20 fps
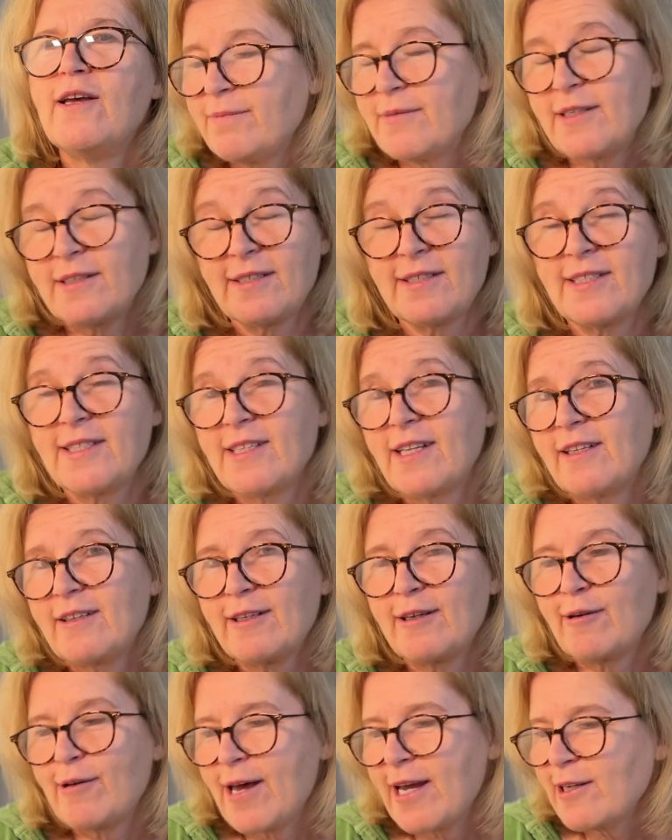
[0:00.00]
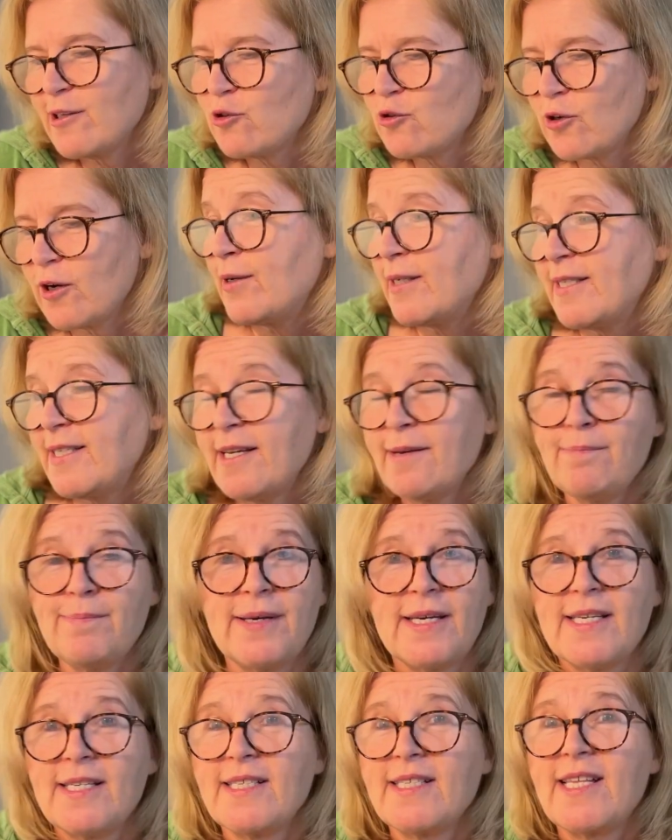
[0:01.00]
Just a little extra tip
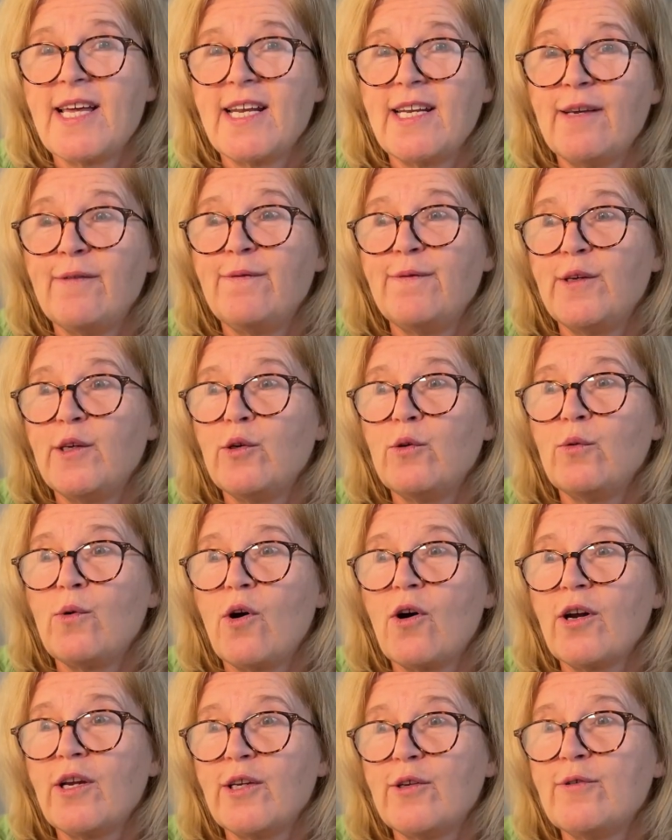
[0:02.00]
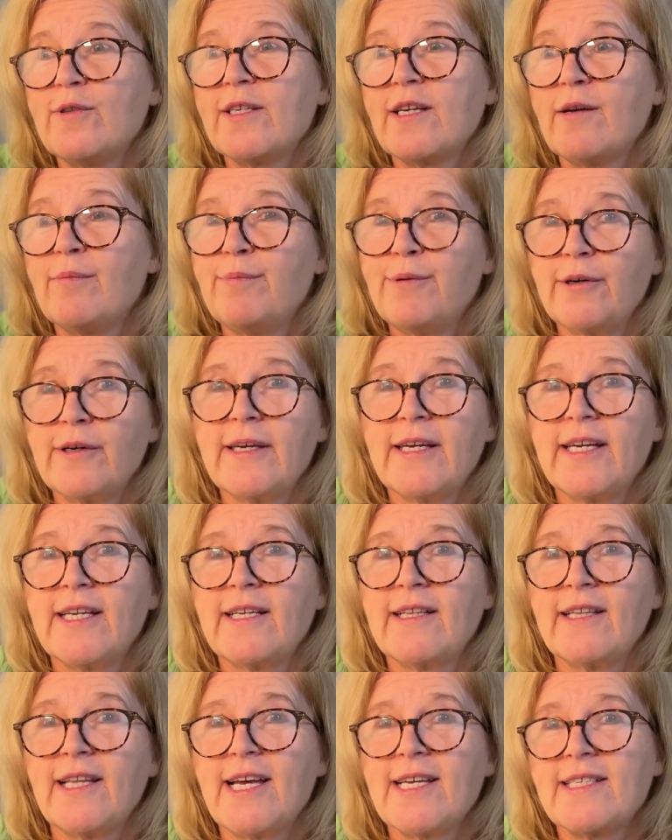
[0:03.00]
is that if you are using a book in
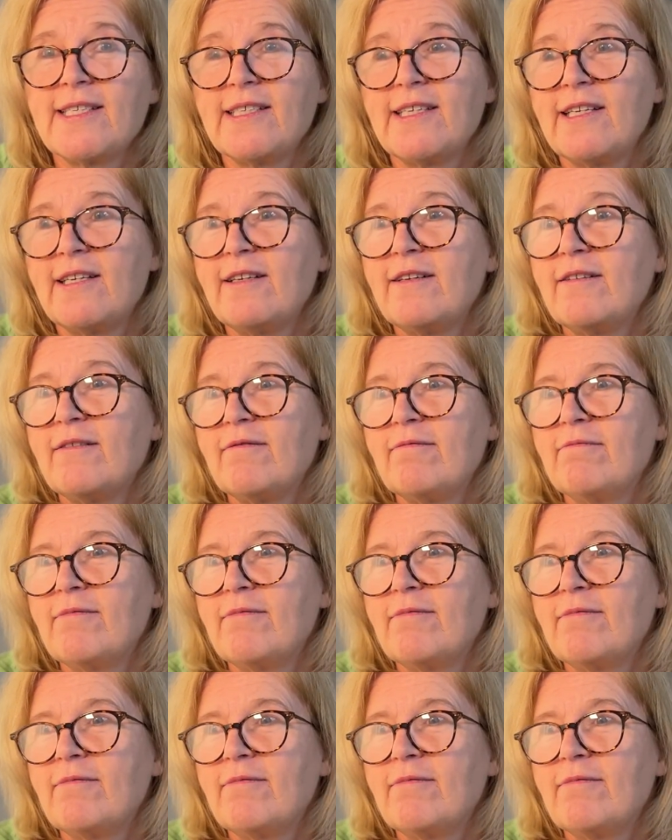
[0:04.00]
a lesson,